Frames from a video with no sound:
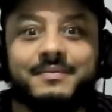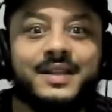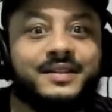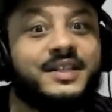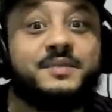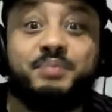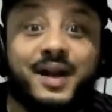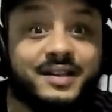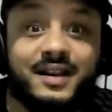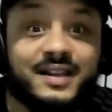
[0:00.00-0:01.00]
This
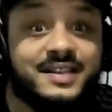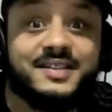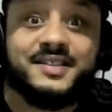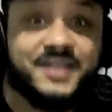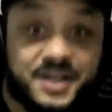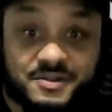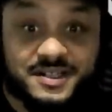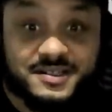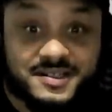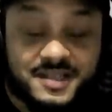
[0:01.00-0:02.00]
brother is
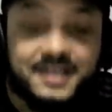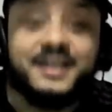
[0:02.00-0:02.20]
serious.